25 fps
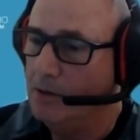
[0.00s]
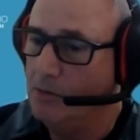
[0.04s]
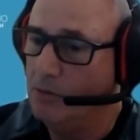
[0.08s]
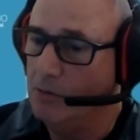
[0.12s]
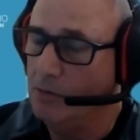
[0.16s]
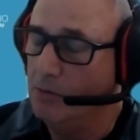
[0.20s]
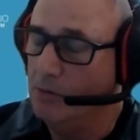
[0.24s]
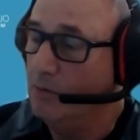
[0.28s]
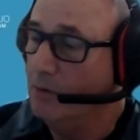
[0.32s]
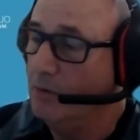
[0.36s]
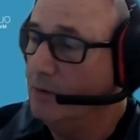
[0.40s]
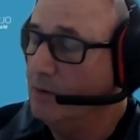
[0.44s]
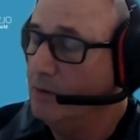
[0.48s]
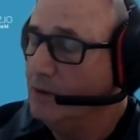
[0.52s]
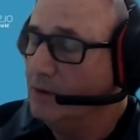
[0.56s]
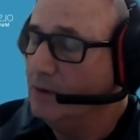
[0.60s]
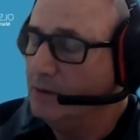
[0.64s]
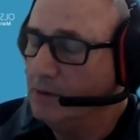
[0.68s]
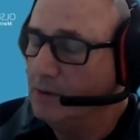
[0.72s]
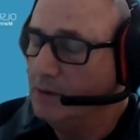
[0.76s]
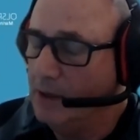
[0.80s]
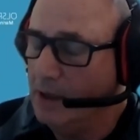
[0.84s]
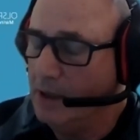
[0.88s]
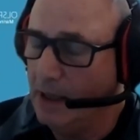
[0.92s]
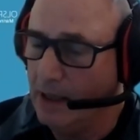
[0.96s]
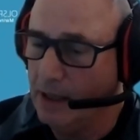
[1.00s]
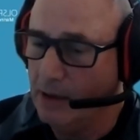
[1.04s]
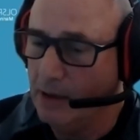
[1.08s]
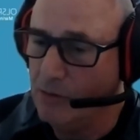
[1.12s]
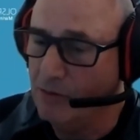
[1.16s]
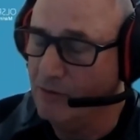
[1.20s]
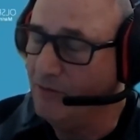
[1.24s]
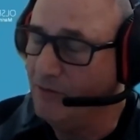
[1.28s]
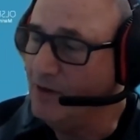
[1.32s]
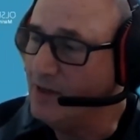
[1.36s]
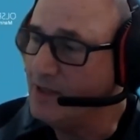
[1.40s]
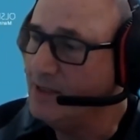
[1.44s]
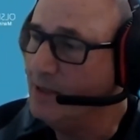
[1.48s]
to uh,
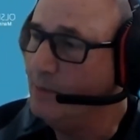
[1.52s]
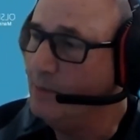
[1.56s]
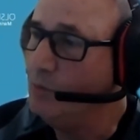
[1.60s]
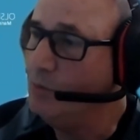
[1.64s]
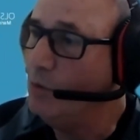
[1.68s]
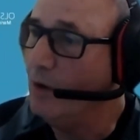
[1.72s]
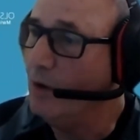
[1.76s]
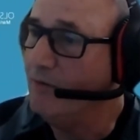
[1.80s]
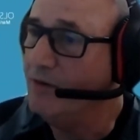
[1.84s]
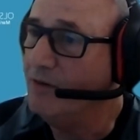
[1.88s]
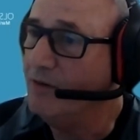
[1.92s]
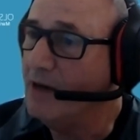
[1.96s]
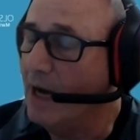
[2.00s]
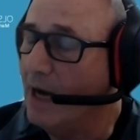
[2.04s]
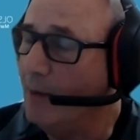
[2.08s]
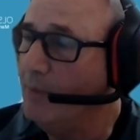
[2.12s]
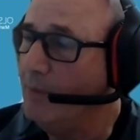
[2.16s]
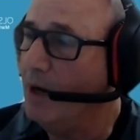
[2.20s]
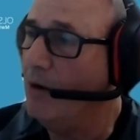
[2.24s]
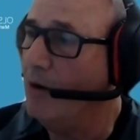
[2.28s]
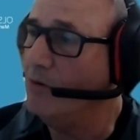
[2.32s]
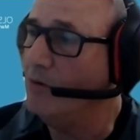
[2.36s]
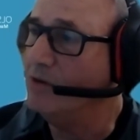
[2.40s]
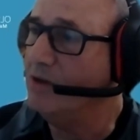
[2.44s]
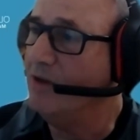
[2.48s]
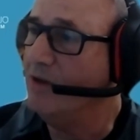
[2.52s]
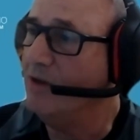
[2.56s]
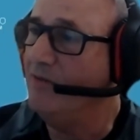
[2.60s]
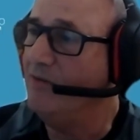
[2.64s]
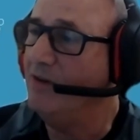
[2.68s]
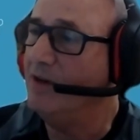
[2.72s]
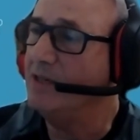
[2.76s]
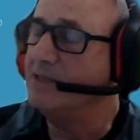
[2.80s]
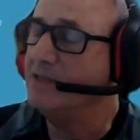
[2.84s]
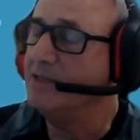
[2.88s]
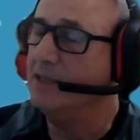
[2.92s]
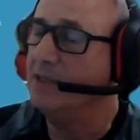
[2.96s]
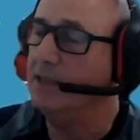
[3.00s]
convince them to have camera on the
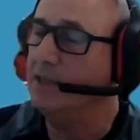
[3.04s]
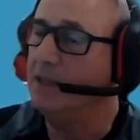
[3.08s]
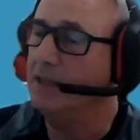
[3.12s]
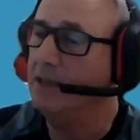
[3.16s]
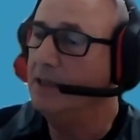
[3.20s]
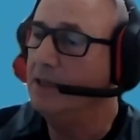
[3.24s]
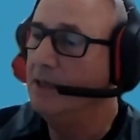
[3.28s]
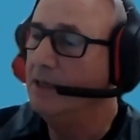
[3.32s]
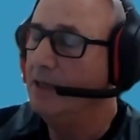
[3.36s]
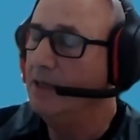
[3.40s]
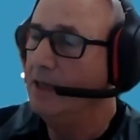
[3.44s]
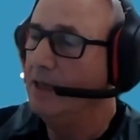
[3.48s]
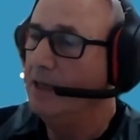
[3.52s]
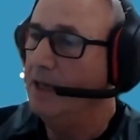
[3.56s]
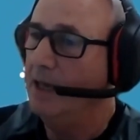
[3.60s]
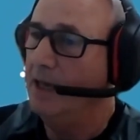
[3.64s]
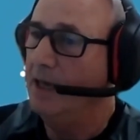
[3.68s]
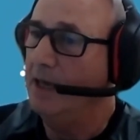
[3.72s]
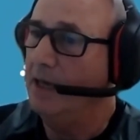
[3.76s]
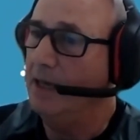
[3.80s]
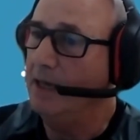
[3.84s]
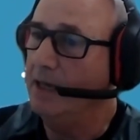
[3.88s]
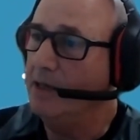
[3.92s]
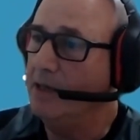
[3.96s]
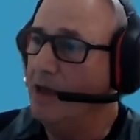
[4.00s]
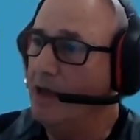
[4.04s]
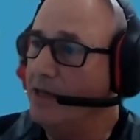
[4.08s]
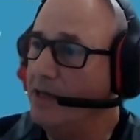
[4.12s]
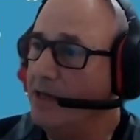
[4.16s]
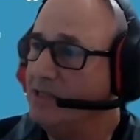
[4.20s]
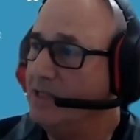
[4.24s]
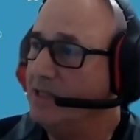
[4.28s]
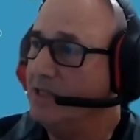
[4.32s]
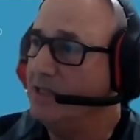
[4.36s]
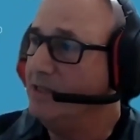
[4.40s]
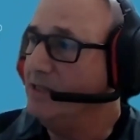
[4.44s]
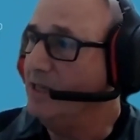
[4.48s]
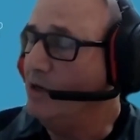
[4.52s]
vessel uh,
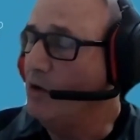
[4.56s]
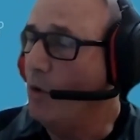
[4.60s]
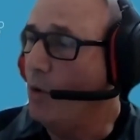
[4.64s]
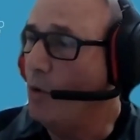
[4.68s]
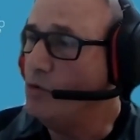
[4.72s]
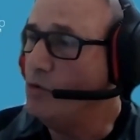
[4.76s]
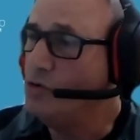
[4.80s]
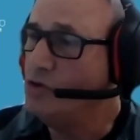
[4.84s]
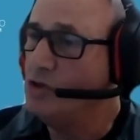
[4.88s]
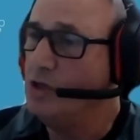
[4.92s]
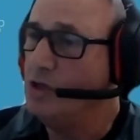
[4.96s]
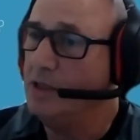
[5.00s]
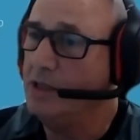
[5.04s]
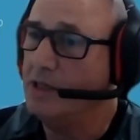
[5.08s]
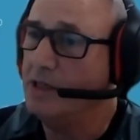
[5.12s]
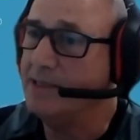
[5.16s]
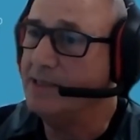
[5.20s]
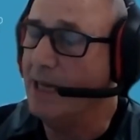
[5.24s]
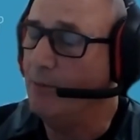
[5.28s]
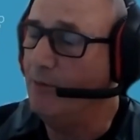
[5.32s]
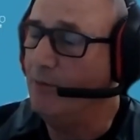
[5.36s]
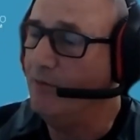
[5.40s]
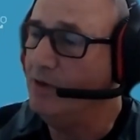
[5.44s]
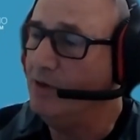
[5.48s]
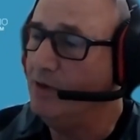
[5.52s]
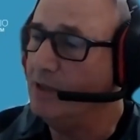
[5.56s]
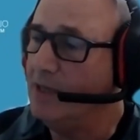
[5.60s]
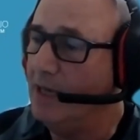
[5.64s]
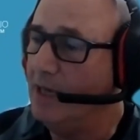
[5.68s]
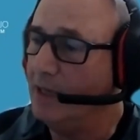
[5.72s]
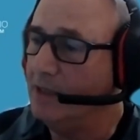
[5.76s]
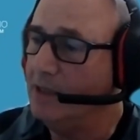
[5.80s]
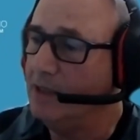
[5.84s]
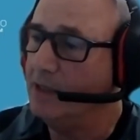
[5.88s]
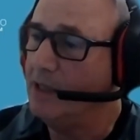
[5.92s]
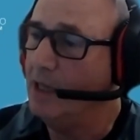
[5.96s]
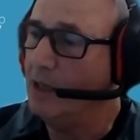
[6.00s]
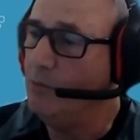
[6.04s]
as the notion that some of the
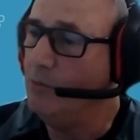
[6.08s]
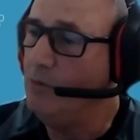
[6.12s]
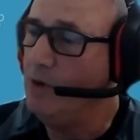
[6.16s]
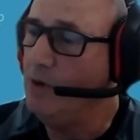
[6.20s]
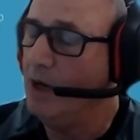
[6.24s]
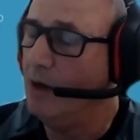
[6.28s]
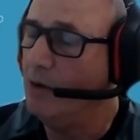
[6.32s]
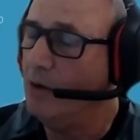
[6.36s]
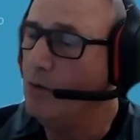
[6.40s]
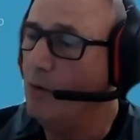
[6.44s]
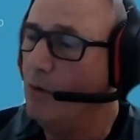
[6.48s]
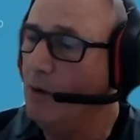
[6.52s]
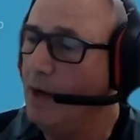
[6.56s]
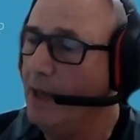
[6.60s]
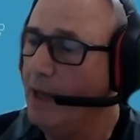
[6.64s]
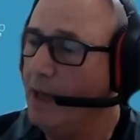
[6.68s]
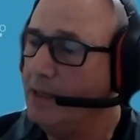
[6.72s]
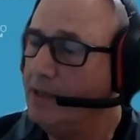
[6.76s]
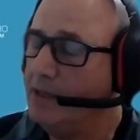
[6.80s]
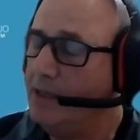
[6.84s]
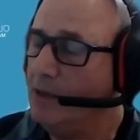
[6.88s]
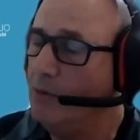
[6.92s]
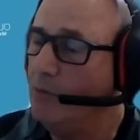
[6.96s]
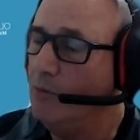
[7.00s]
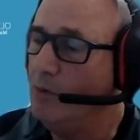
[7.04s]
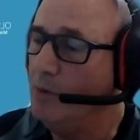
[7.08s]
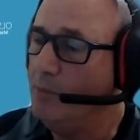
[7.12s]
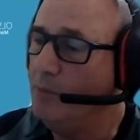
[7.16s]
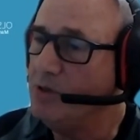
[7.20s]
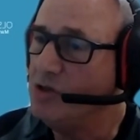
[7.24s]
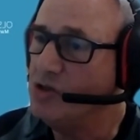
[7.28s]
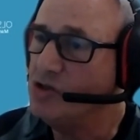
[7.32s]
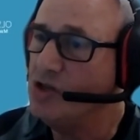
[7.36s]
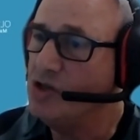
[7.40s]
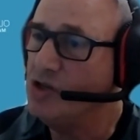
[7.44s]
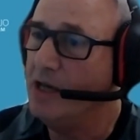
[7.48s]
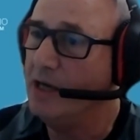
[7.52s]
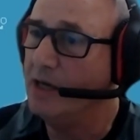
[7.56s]
data that we are collecting will be
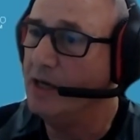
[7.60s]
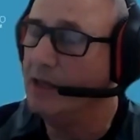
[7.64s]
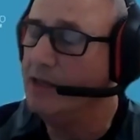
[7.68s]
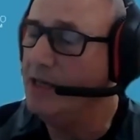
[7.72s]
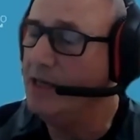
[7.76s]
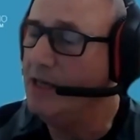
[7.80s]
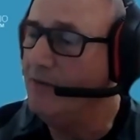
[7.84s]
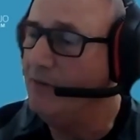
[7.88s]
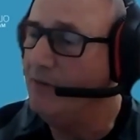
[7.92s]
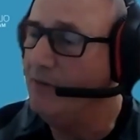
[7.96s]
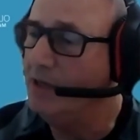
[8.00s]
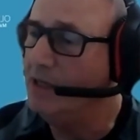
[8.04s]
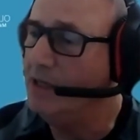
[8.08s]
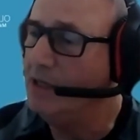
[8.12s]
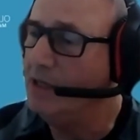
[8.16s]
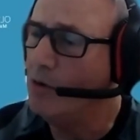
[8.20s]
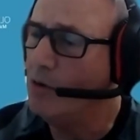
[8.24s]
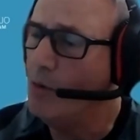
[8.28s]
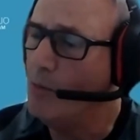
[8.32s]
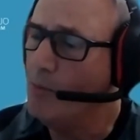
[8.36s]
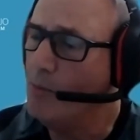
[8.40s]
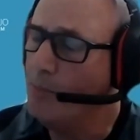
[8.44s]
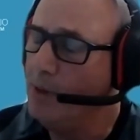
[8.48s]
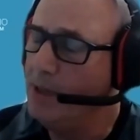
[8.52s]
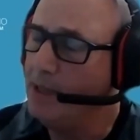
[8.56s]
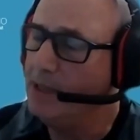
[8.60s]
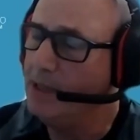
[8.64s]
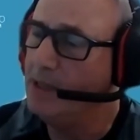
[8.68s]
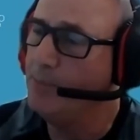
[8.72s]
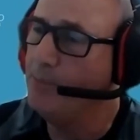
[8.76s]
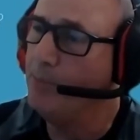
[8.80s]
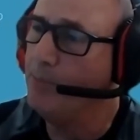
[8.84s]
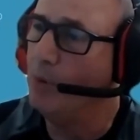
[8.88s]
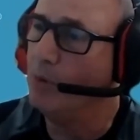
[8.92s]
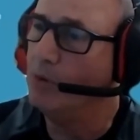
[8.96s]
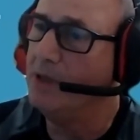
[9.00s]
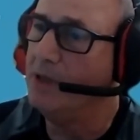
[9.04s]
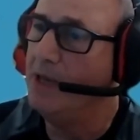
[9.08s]
shared even in a completely
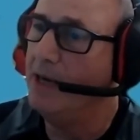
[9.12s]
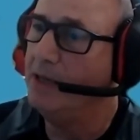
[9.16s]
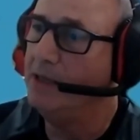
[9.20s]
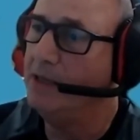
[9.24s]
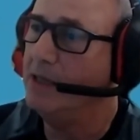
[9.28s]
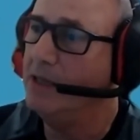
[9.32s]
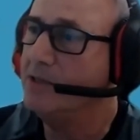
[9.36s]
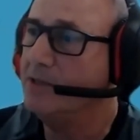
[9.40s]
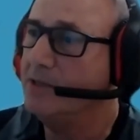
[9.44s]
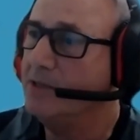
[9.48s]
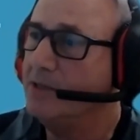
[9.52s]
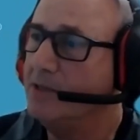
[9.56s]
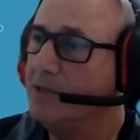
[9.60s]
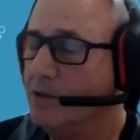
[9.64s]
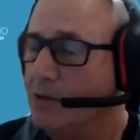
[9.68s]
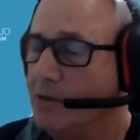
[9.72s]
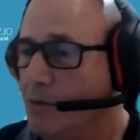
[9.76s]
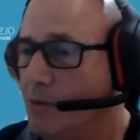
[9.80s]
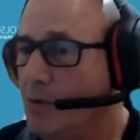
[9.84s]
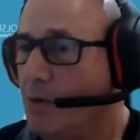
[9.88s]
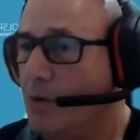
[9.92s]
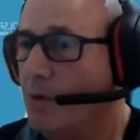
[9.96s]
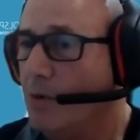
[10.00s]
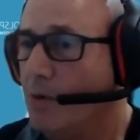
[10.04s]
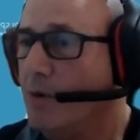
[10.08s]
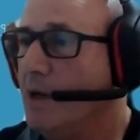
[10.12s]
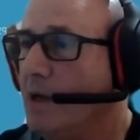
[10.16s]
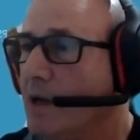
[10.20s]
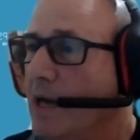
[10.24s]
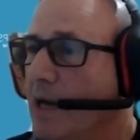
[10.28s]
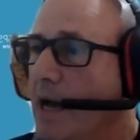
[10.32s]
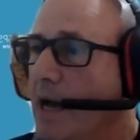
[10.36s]
protected secure